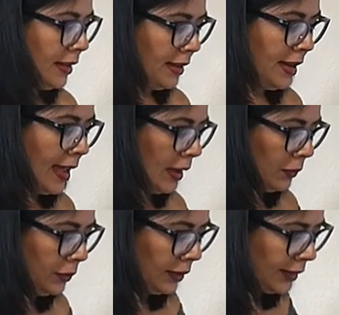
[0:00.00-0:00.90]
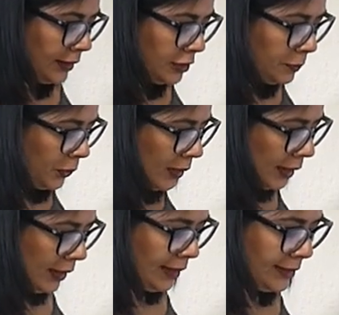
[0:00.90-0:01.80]
Now look at this boy.
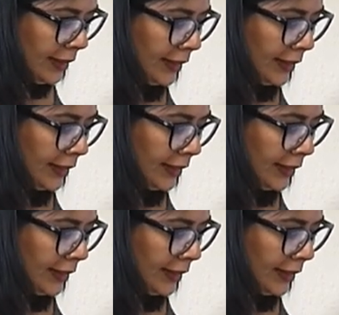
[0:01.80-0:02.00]
He's in